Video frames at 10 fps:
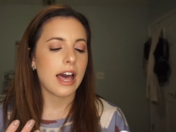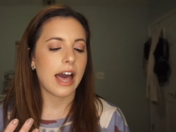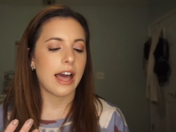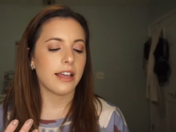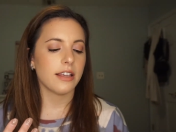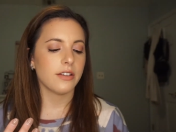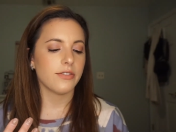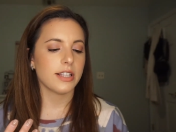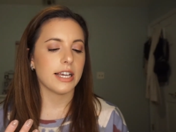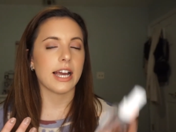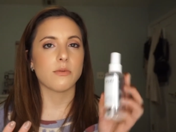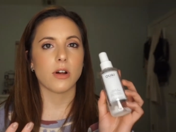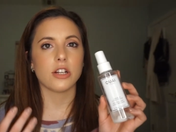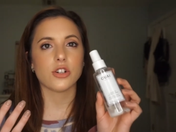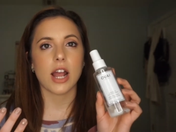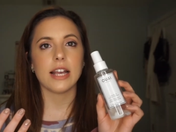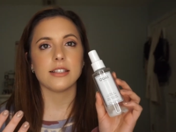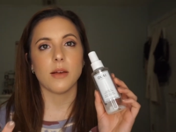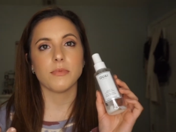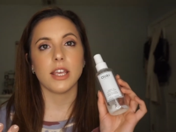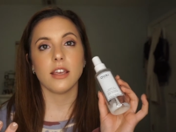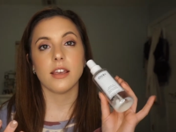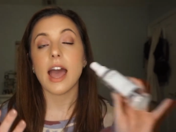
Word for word: I feel like I'd want to try something